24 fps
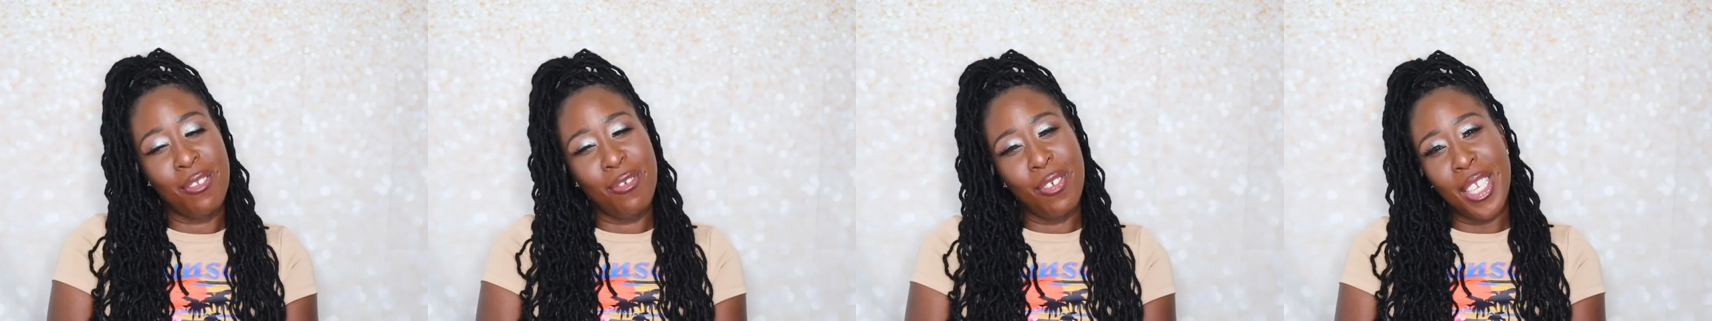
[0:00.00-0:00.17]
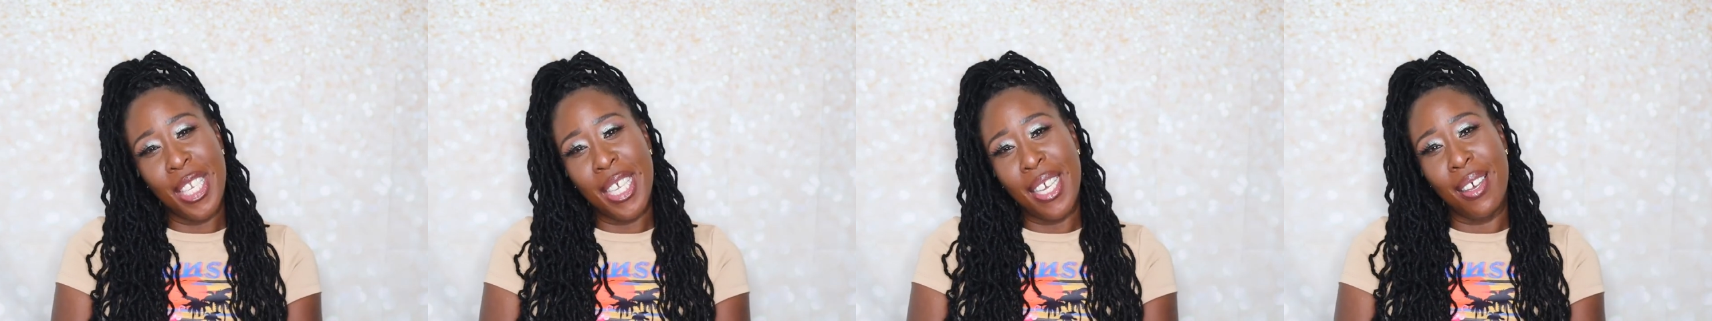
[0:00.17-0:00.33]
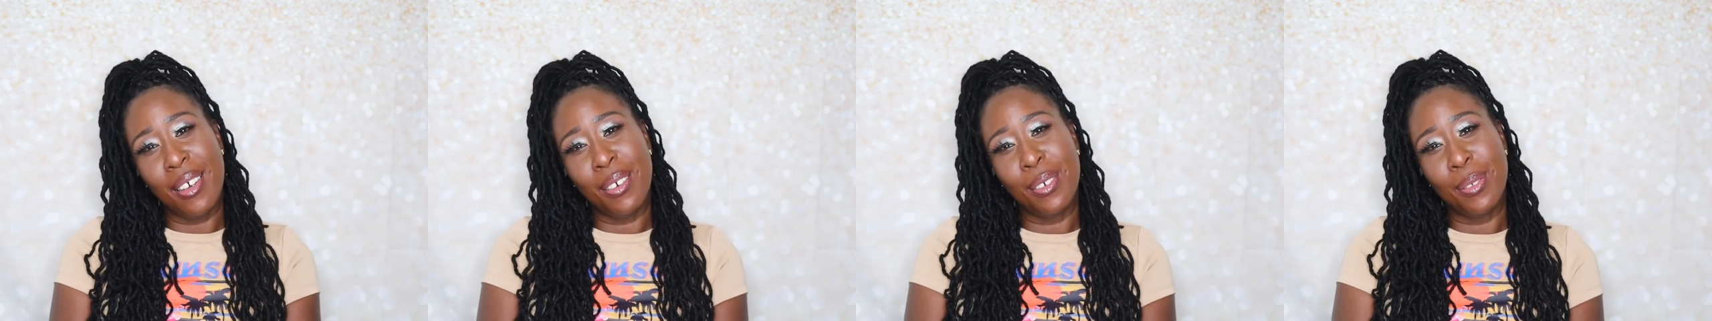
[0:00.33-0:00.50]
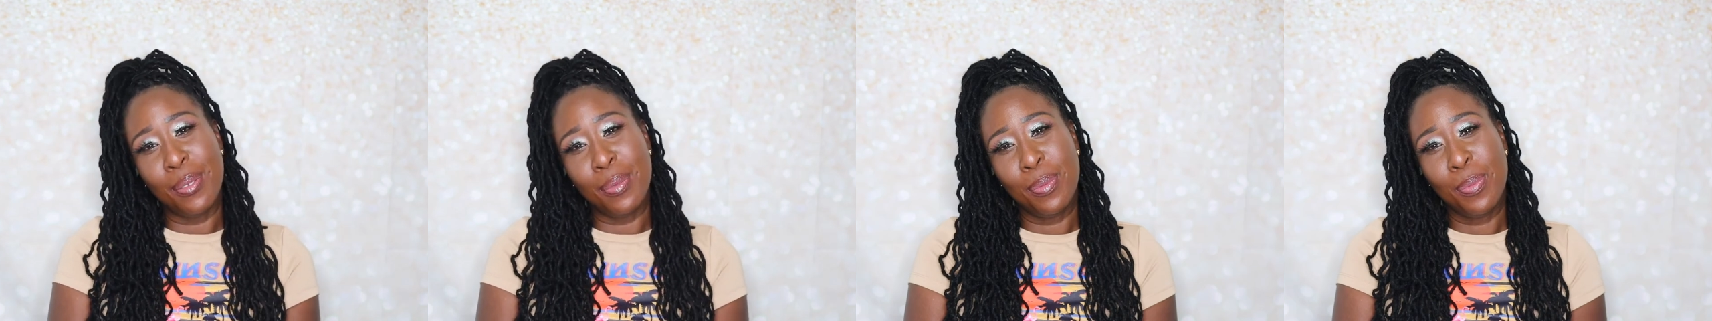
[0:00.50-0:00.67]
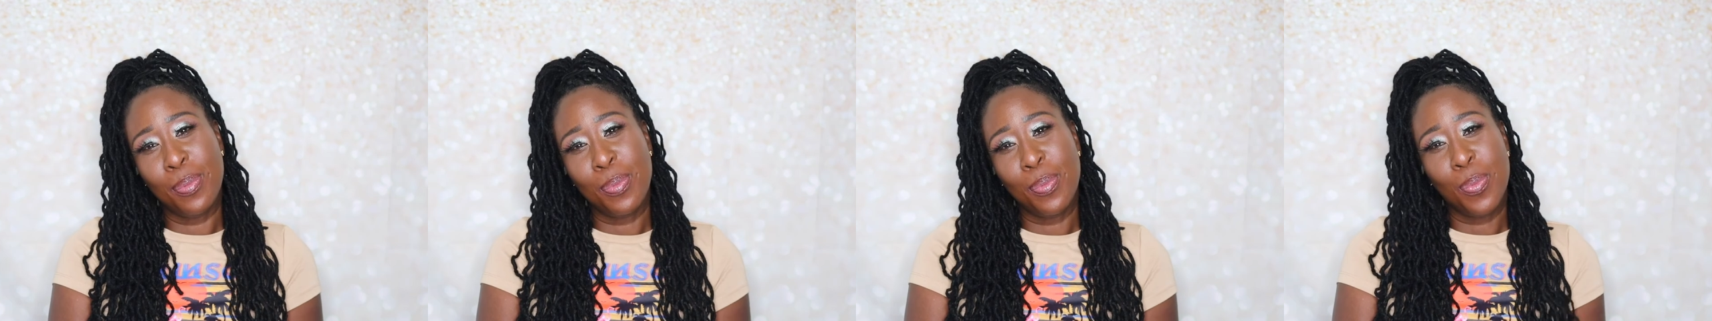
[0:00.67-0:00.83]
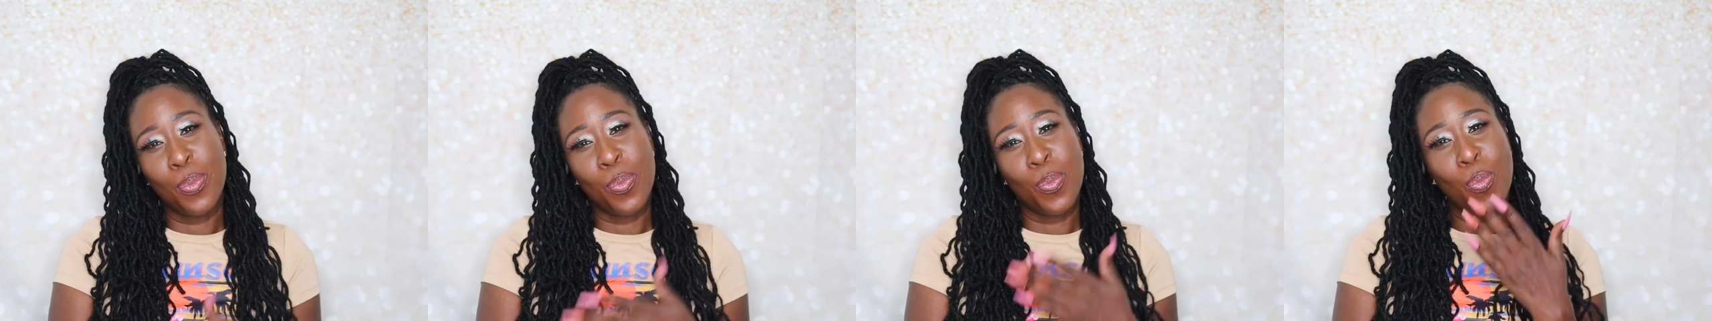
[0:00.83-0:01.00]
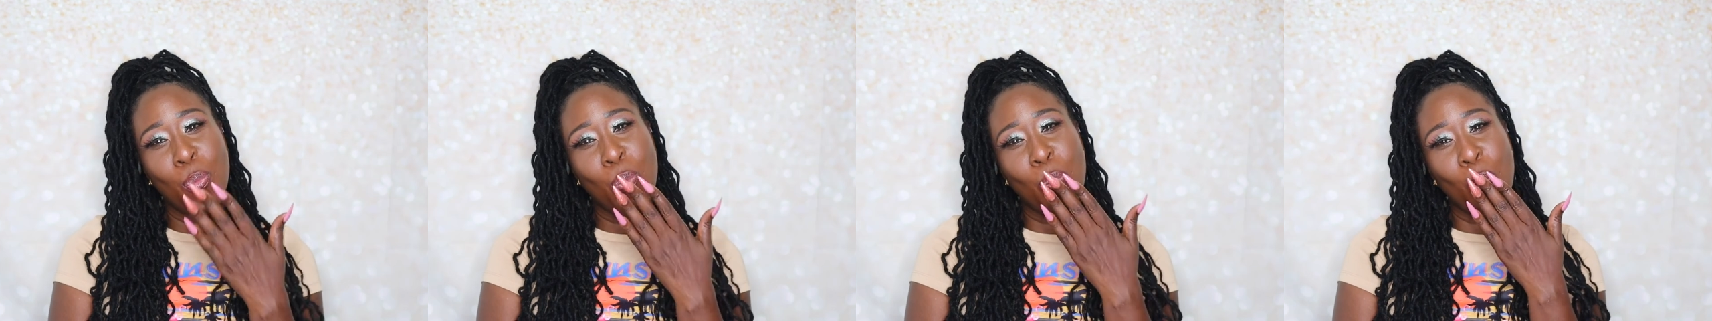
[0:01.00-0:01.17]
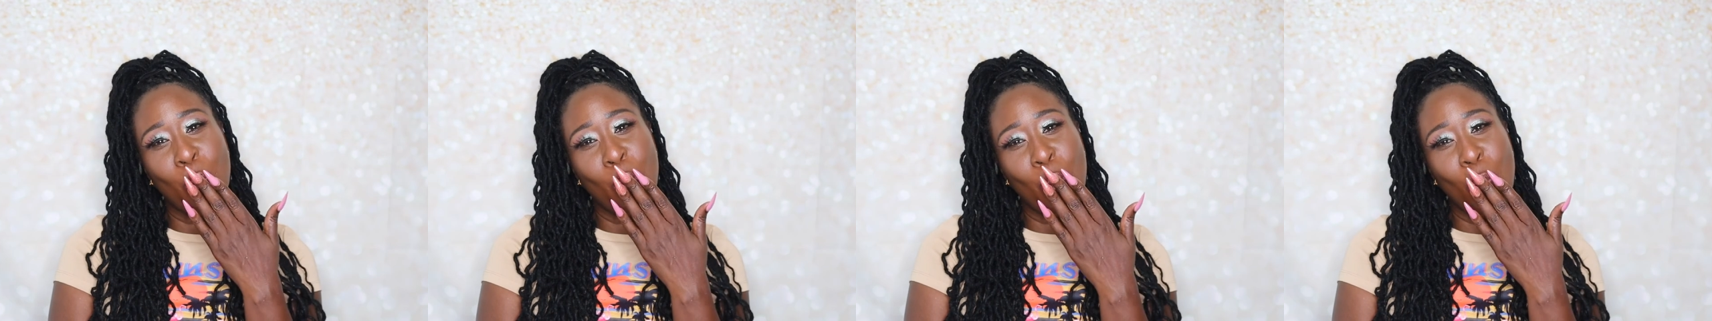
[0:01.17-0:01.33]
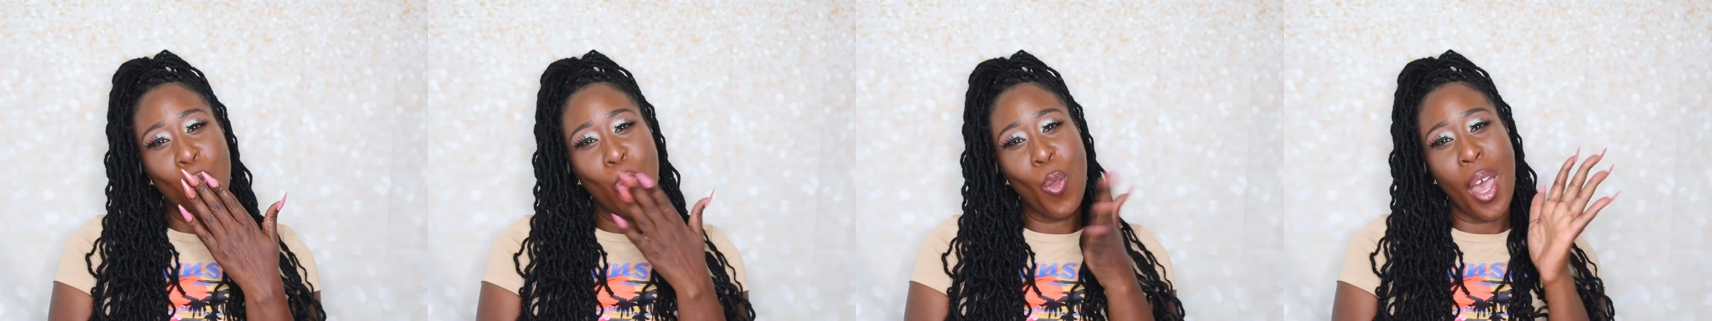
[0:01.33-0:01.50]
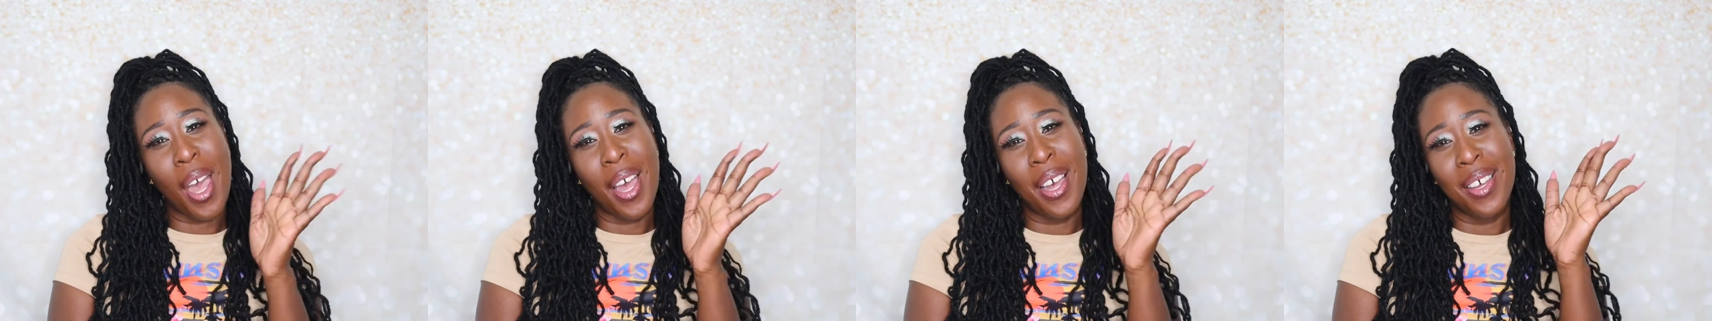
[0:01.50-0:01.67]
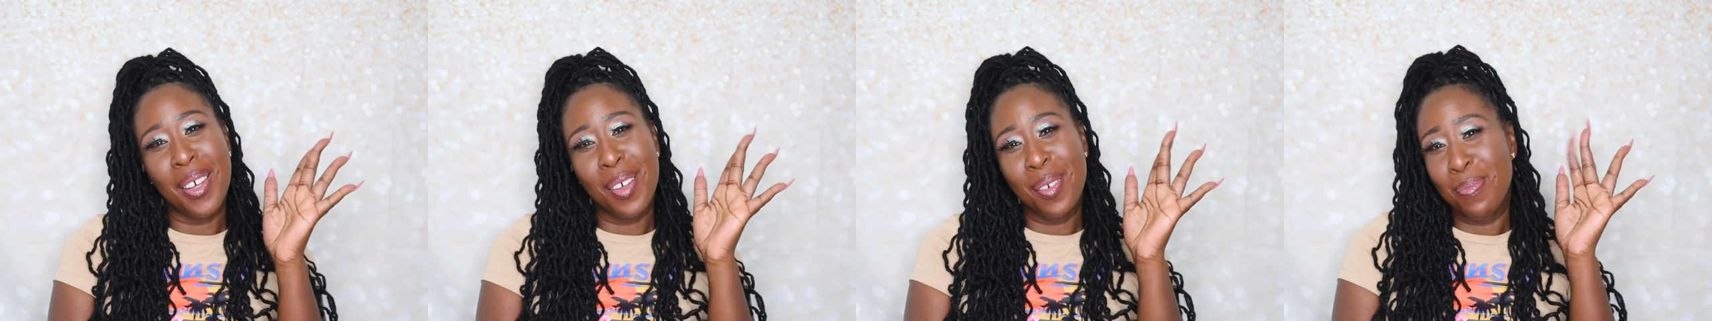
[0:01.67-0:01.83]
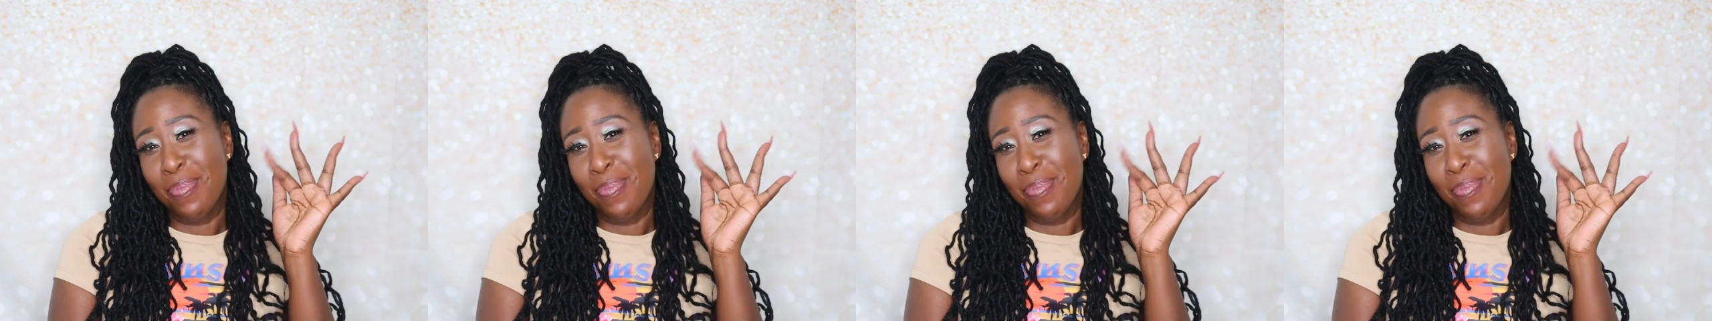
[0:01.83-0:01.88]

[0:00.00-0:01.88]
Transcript: video. Bye